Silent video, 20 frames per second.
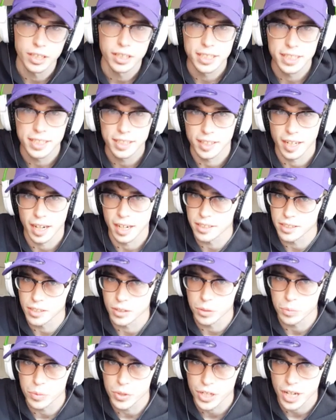He's starting
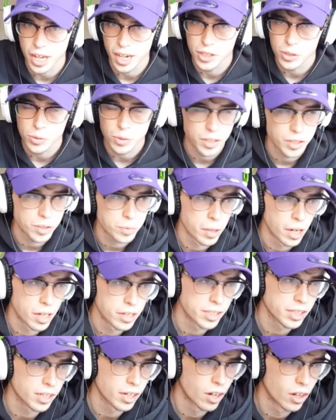Sony Michel this week. It's a
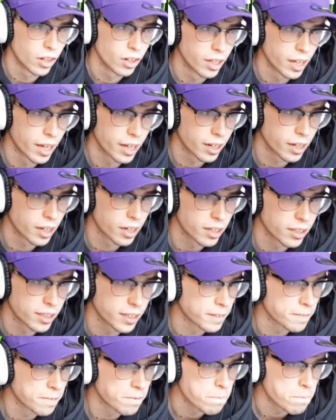ballsy call, and I like
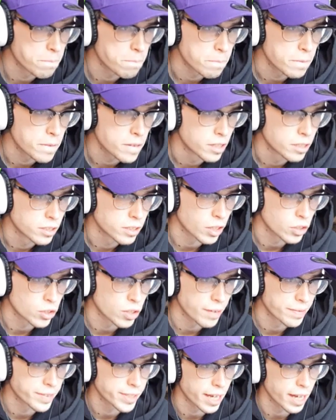it. He's got
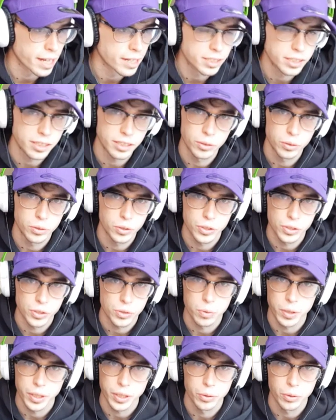Travis Kelce, who could just
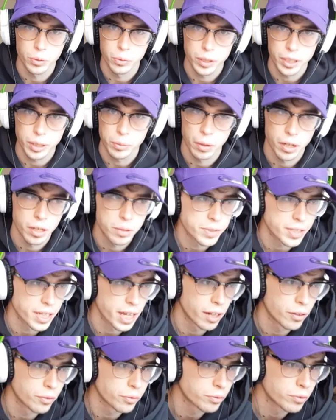win you a week by
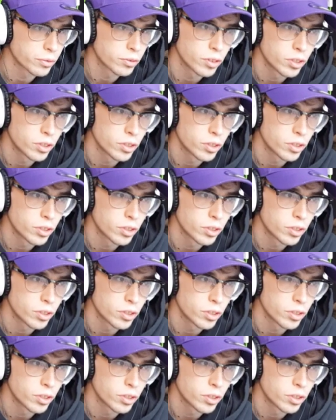himself.